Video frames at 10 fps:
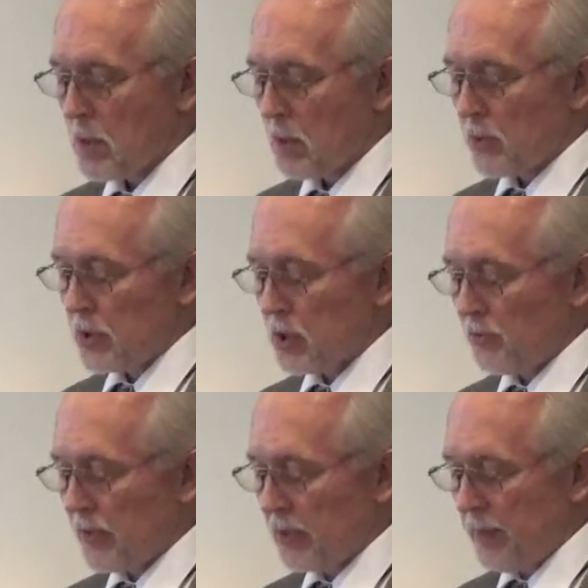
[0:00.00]
Christian
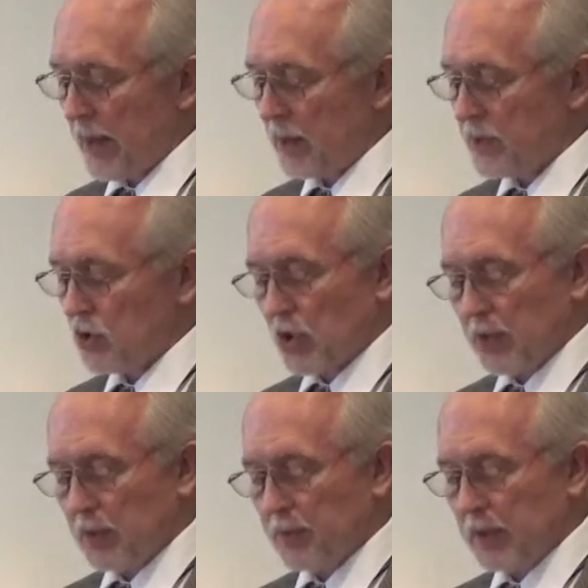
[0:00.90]
fundamentalists
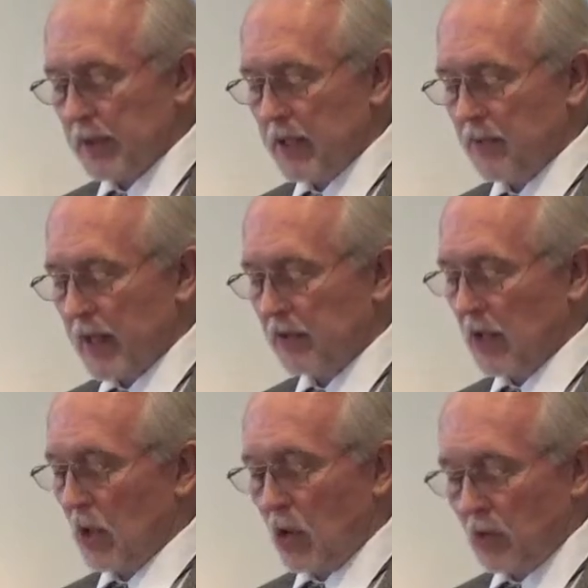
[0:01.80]
generally believe that
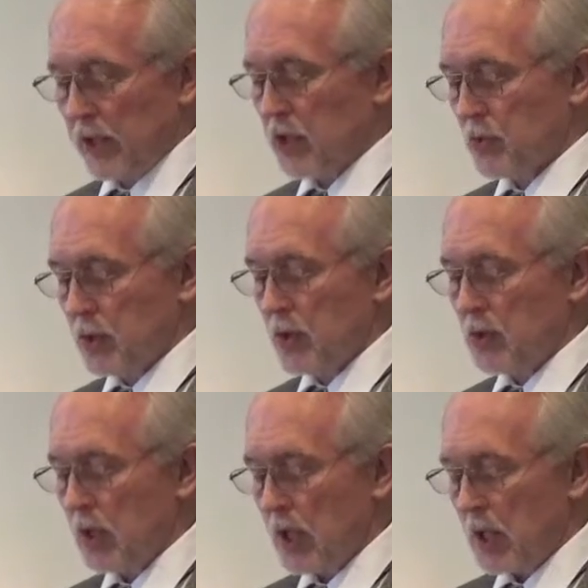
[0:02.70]
the only
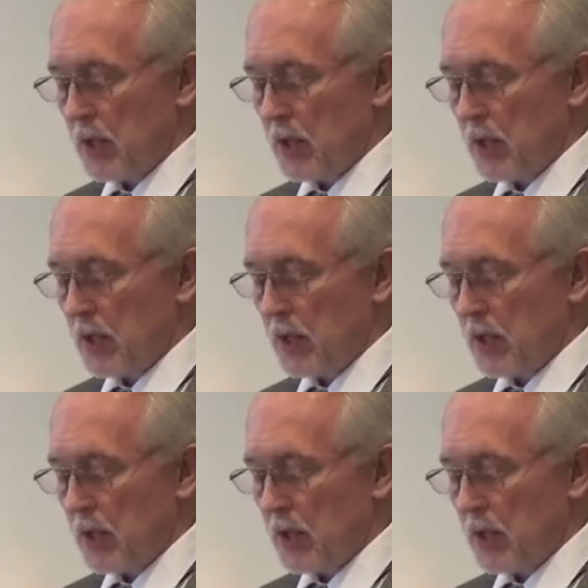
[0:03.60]
true